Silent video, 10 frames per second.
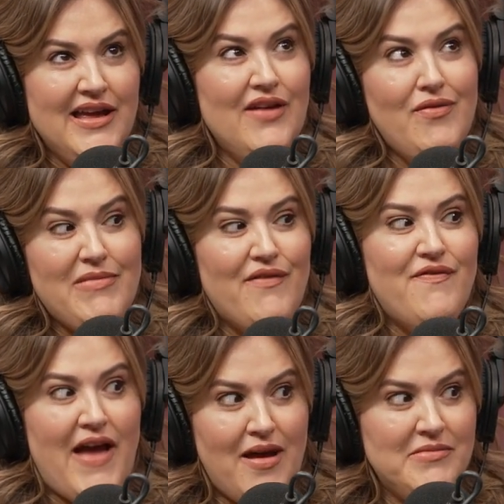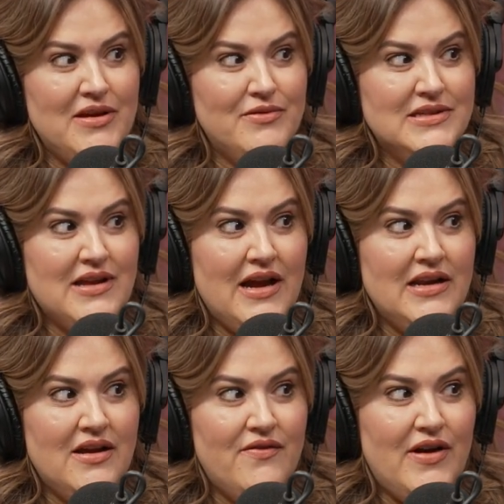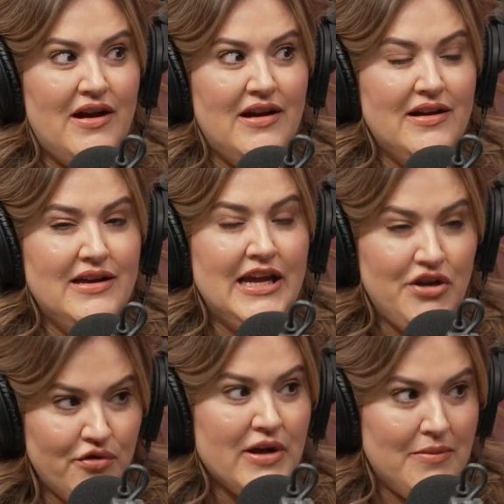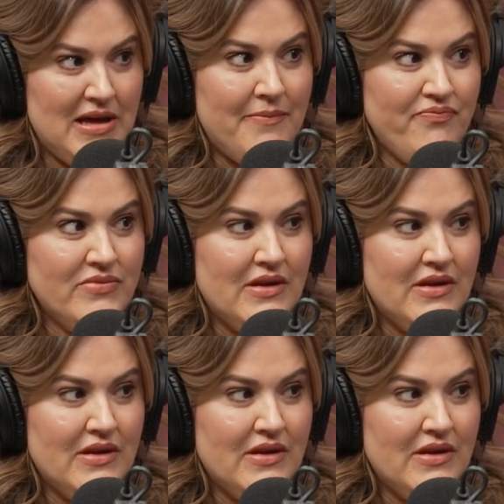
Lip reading: even my family was kind of hindering me.